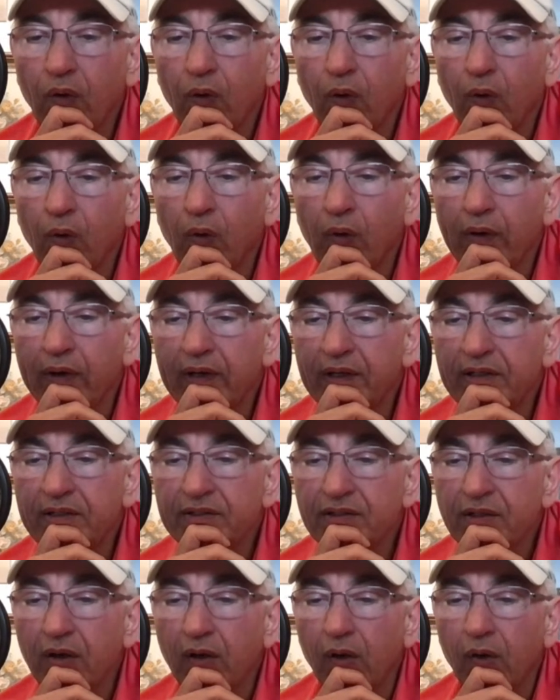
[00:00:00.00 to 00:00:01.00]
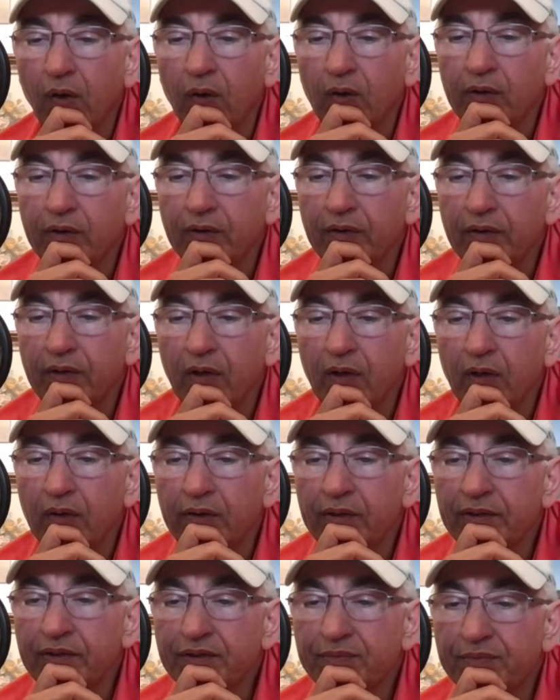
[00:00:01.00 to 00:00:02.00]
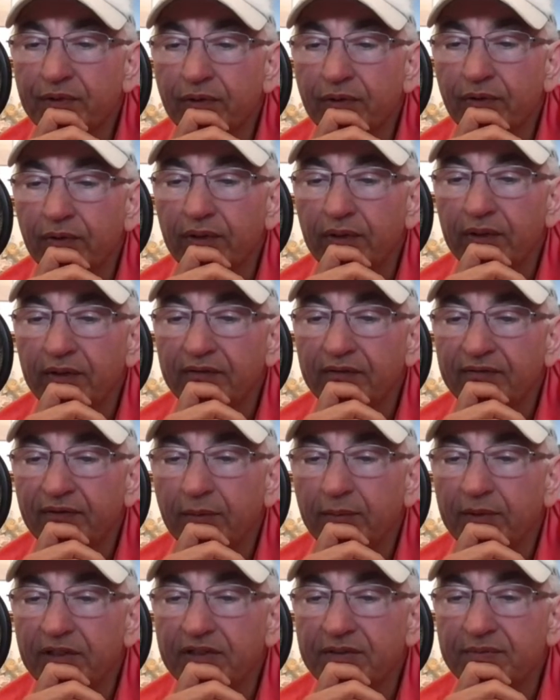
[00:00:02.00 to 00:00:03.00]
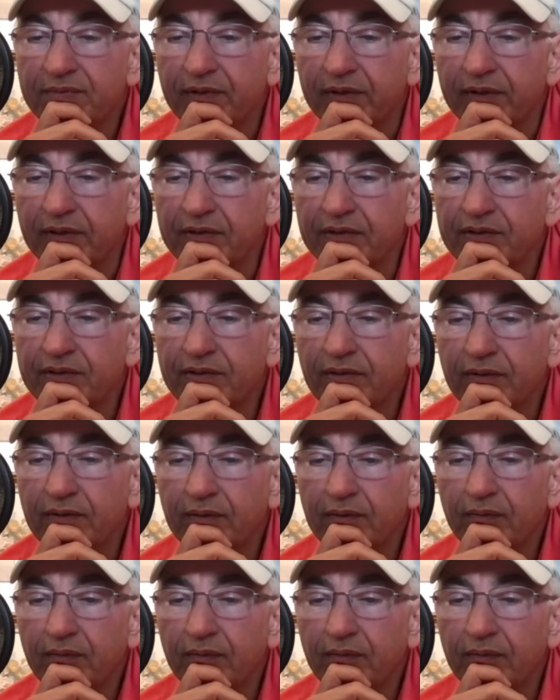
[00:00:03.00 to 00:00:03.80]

Or is all your knowledge purely from experience?